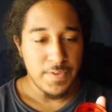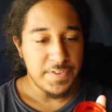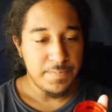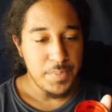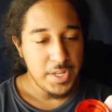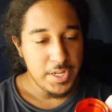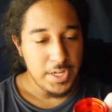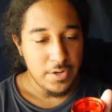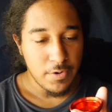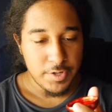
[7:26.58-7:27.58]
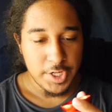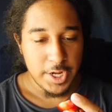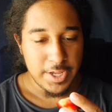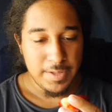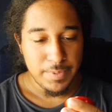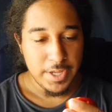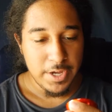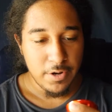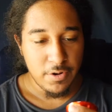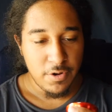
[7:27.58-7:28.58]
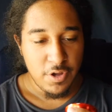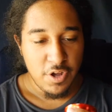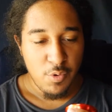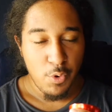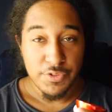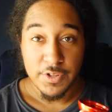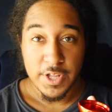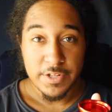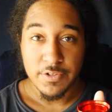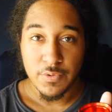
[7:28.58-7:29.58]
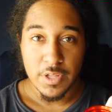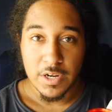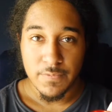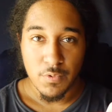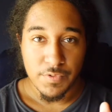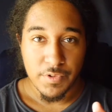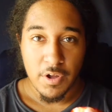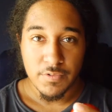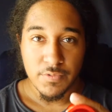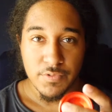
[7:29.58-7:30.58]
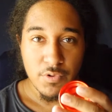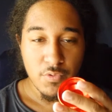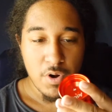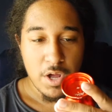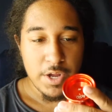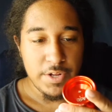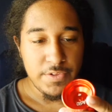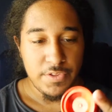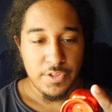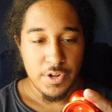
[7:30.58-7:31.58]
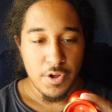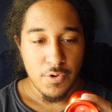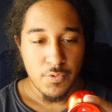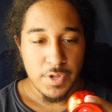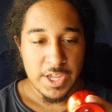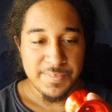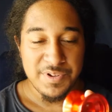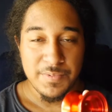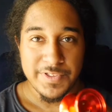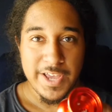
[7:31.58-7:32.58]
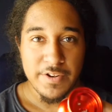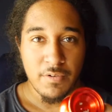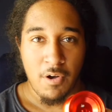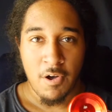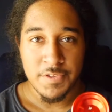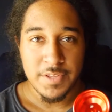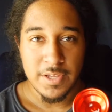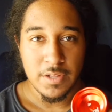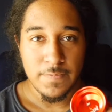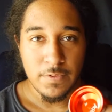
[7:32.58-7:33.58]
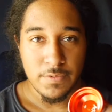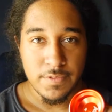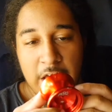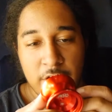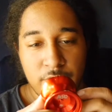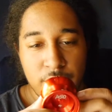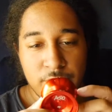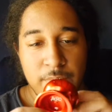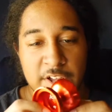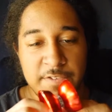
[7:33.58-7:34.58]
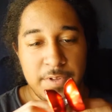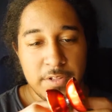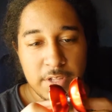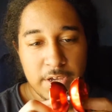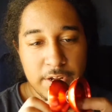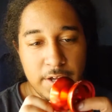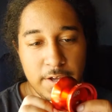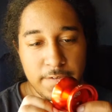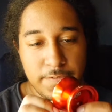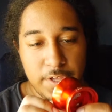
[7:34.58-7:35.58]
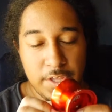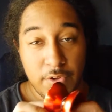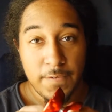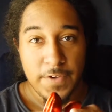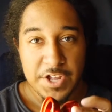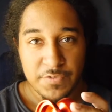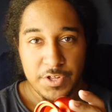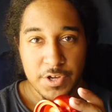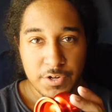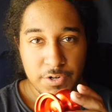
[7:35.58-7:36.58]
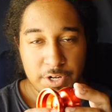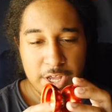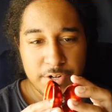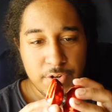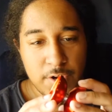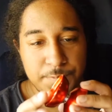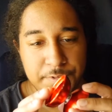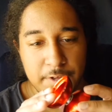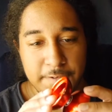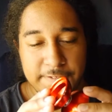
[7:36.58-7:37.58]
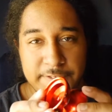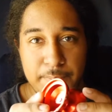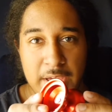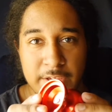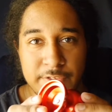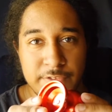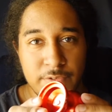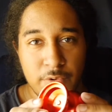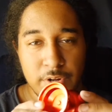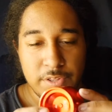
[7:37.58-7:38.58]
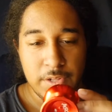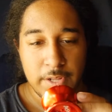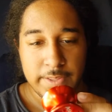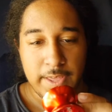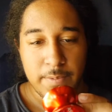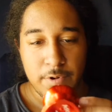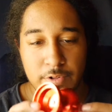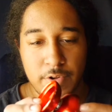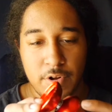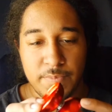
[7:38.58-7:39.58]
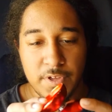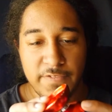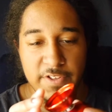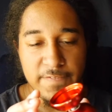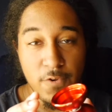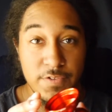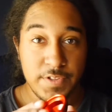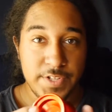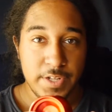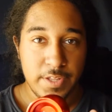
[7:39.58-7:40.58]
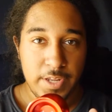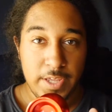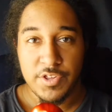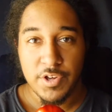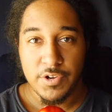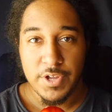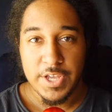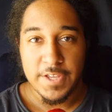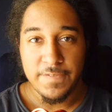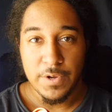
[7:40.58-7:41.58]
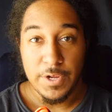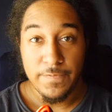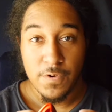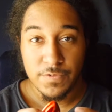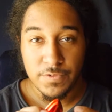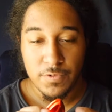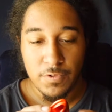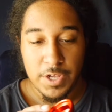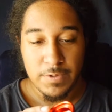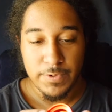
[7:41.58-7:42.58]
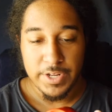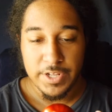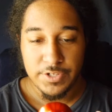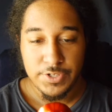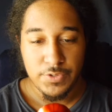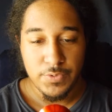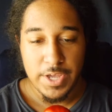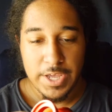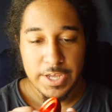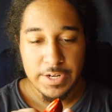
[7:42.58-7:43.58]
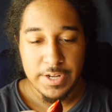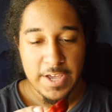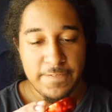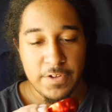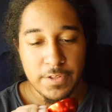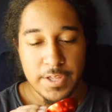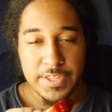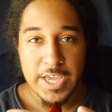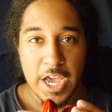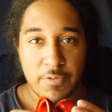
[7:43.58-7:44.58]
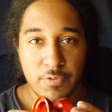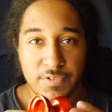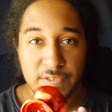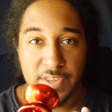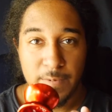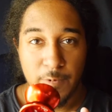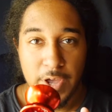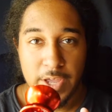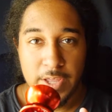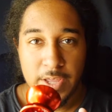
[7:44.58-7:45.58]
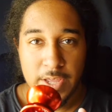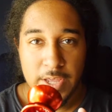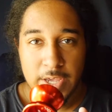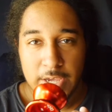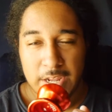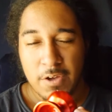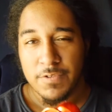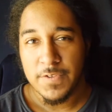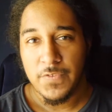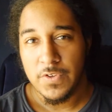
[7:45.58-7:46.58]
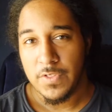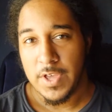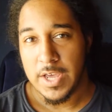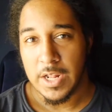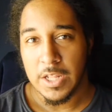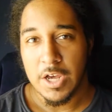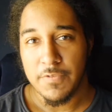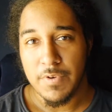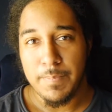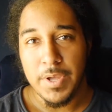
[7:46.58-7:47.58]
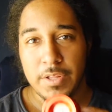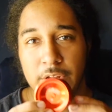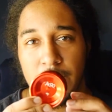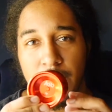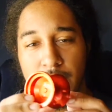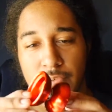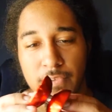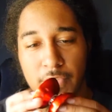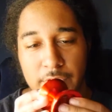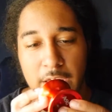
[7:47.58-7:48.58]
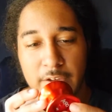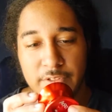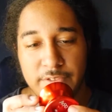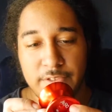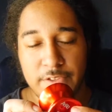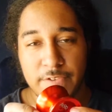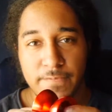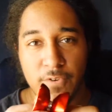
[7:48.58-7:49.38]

of a speedy or techy player, whether you like to do a lot of horizontals or grinds, it can pretty much handle all skill levels. Acro reminds me a lot of the Yo-Yo Factory Shutter, not in terms of specs or anything like that, but in terms of its versatility. The Shutter is very versatile in what it can do, and I feel that the Acro is the same way. And I also feel that a lot of Rebellion yo-yos also have this sense of